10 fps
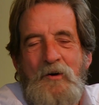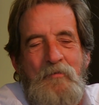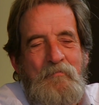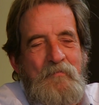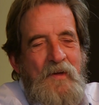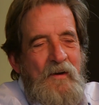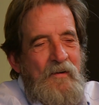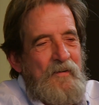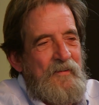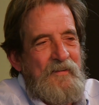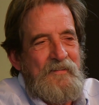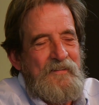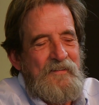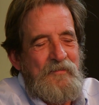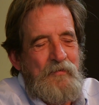Um, now,
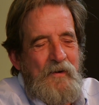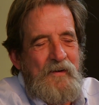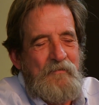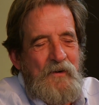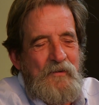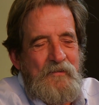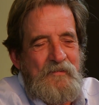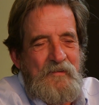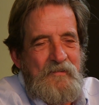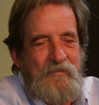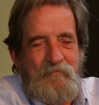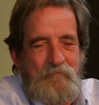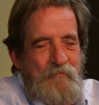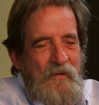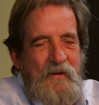it's funny because just
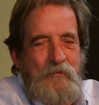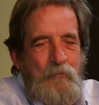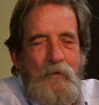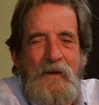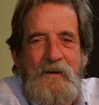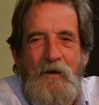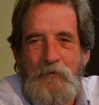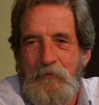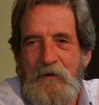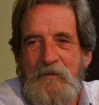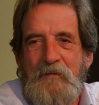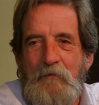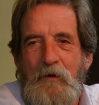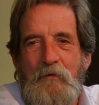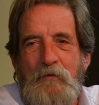last week I was reading
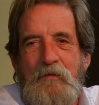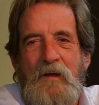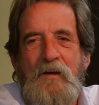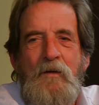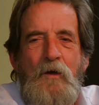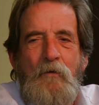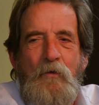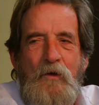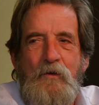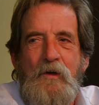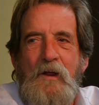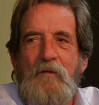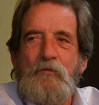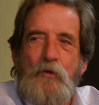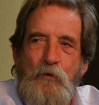somebody was saying, well, you can
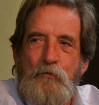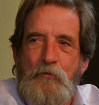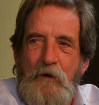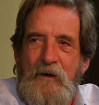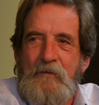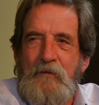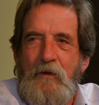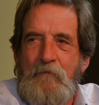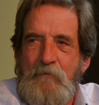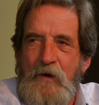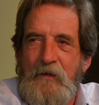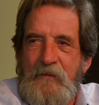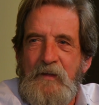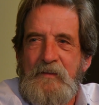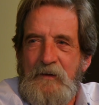have two drinks a
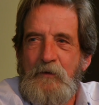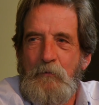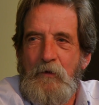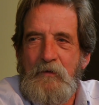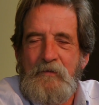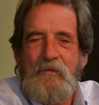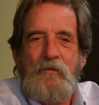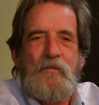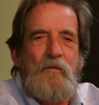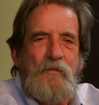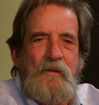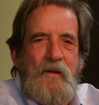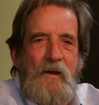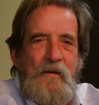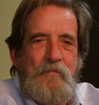month, I think it was, or something
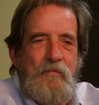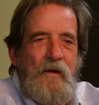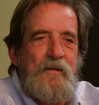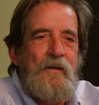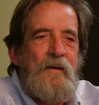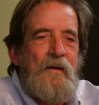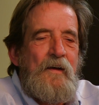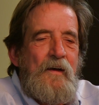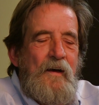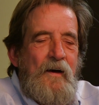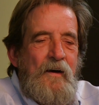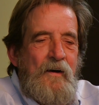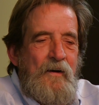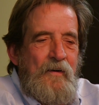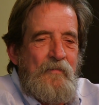to that effect.
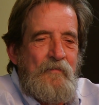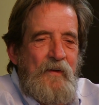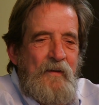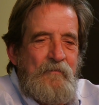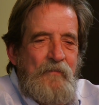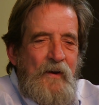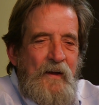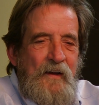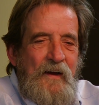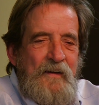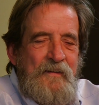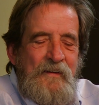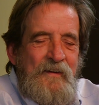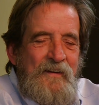Um, and but I, I,